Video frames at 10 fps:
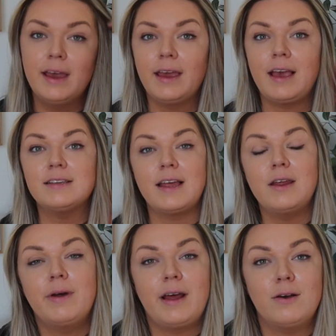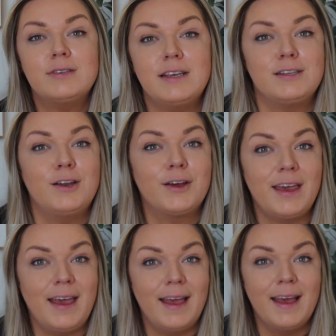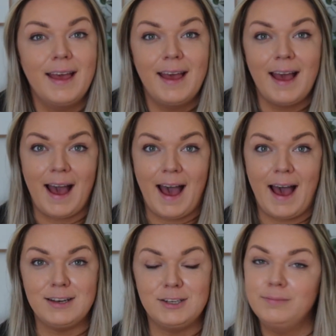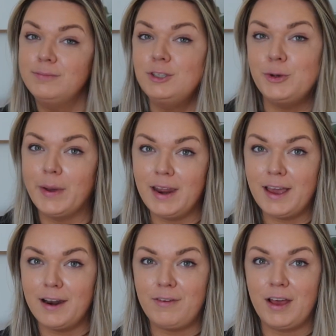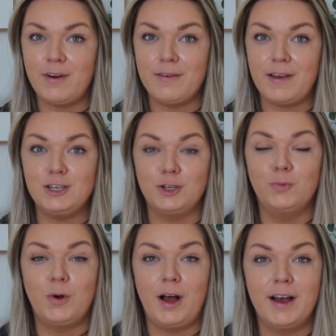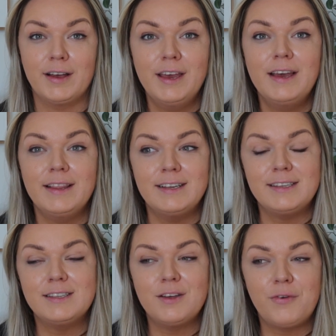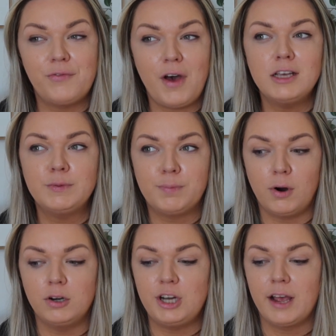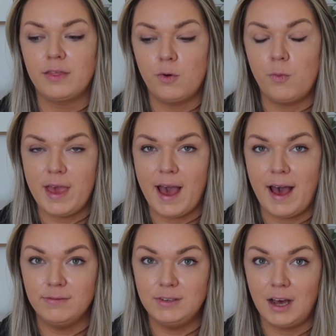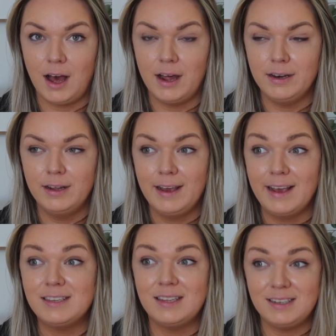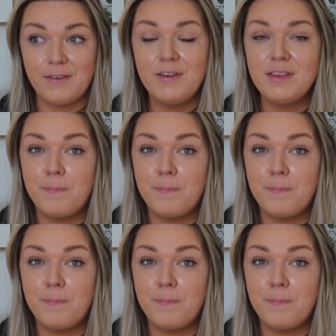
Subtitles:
in case anyone else is looking at doing any kind of like renovation work. This is the first project that we have done. It's definitely the